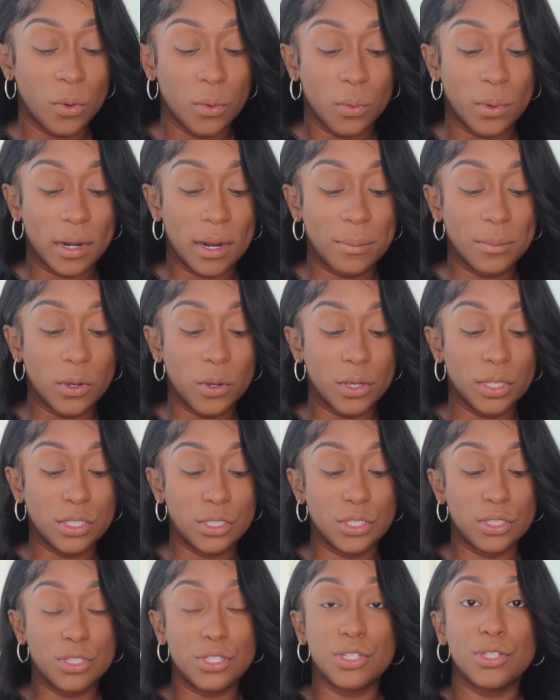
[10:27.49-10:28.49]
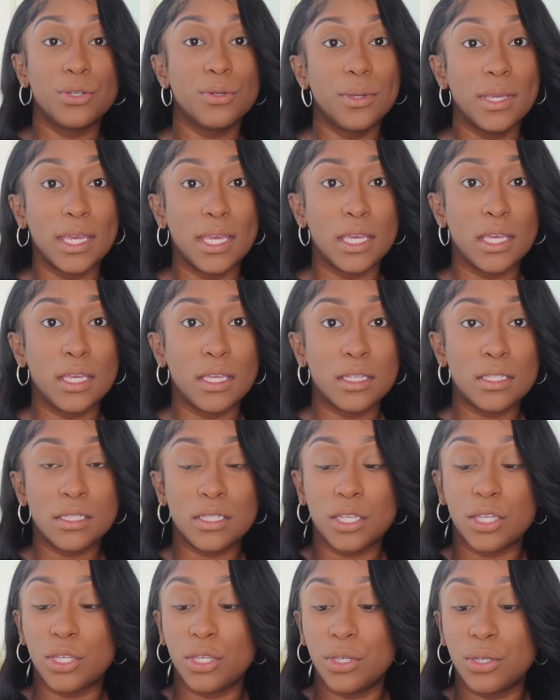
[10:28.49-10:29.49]
what I'm going to do
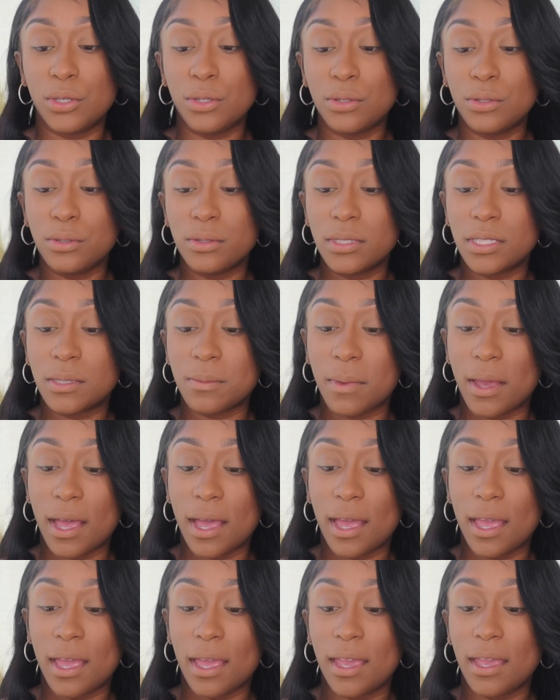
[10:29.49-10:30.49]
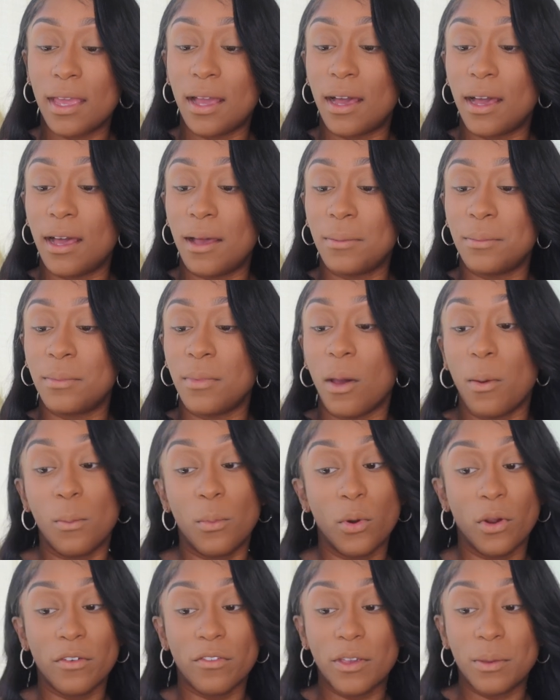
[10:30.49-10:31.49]
is use my
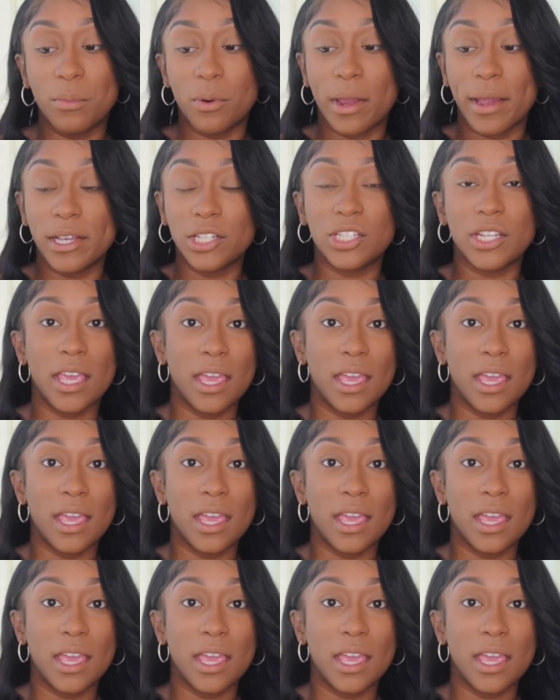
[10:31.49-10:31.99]
Morphe brush